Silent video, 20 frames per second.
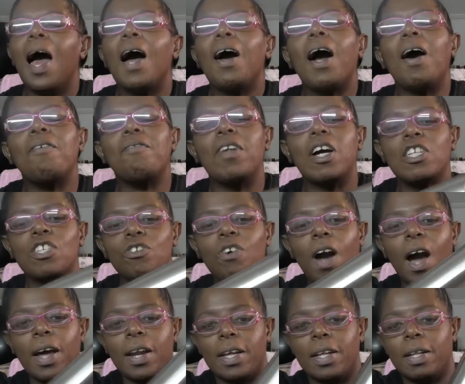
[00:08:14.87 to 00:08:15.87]
I've not
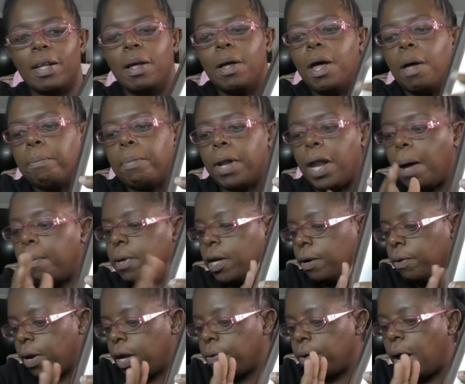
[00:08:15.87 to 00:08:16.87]
tried it. But I'm
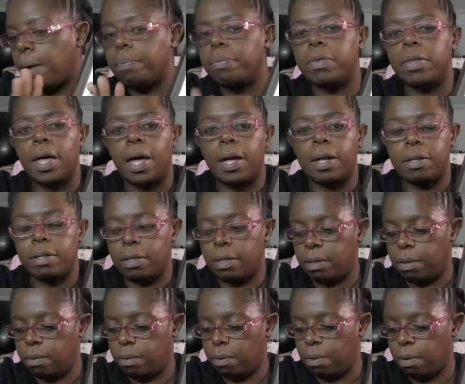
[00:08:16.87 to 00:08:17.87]
getting ready to wrap that.
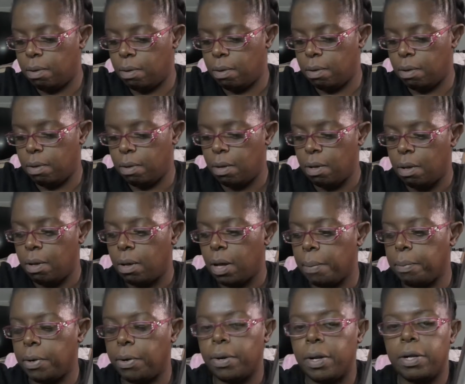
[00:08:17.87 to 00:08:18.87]
I'm
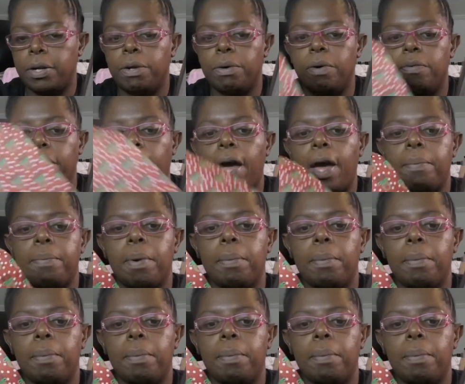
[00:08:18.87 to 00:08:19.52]
getting ready to do a wrap.